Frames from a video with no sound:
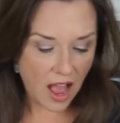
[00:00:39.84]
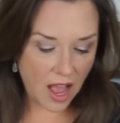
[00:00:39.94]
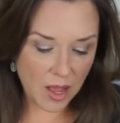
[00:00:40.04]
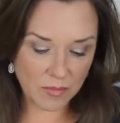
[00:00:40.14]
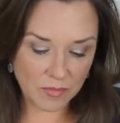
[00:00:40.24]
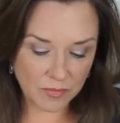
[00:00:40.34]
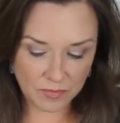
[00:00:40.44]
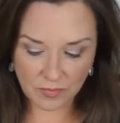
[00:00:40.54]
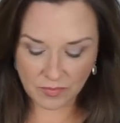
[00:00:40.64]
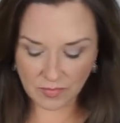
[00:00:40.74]
Um,
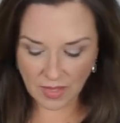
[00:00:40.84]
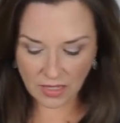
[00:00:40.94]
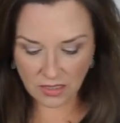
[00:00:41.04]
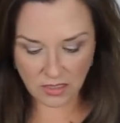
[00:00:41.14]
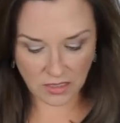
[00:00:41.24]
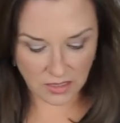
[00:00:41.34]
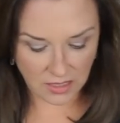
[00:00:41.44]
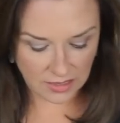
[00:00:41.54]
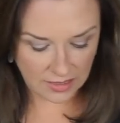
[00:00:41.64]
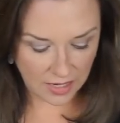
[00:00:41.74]
that's
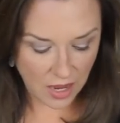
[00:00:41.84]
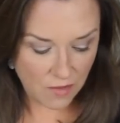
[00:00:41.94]
let's see.